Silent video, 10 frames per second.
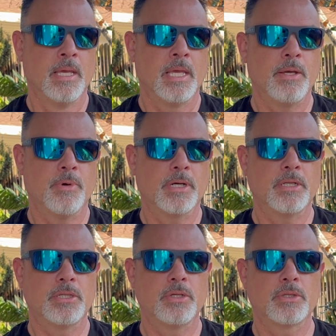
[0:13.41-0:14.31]
He
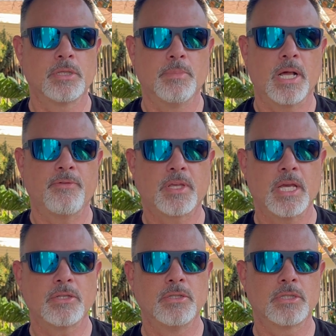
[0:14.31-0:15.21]
wanted to do some
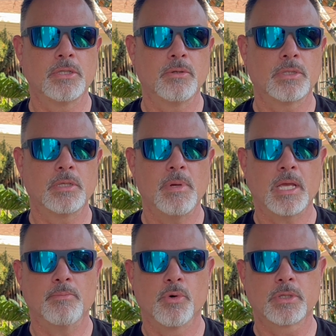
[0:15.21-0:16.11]
modifications to it to make it
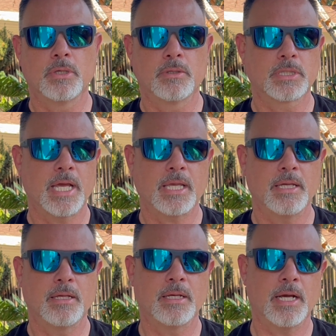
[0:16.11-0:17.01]
more to his
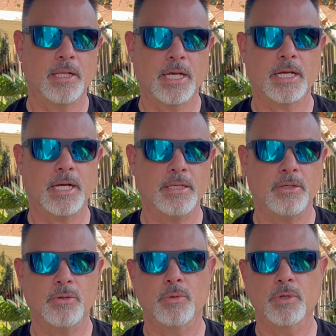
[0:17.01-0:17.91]
liking, kind of like I
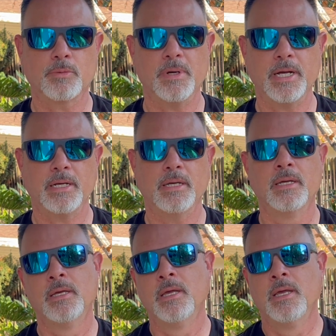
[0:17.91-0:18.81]
do with mine.
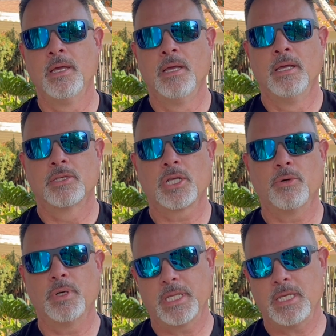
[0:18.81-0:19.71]
So
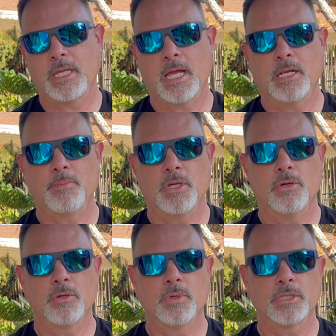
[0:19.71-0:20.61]
what he ended up
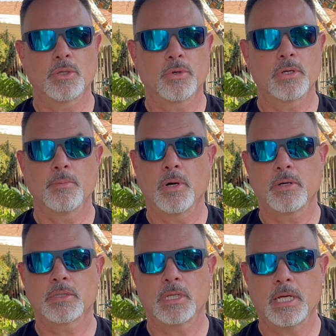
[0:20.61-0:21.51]
doing was ordering
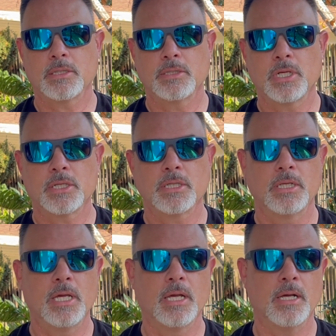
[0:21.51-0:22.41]
parts that I suggested.
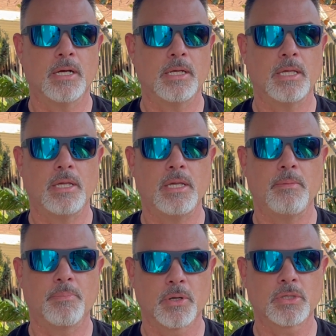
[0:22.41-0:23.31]
He
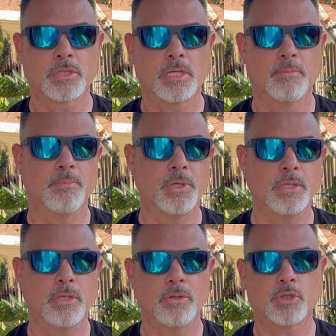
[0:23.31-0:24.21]
purchased them, put in
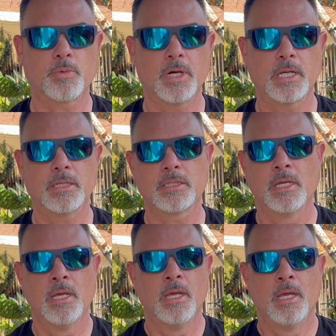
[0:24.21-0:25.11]
the new springs,
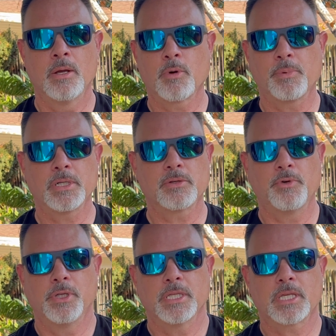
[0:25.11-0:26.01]
replaced a
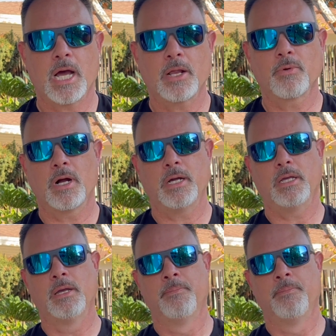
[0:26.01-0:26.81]
full-length guide rod,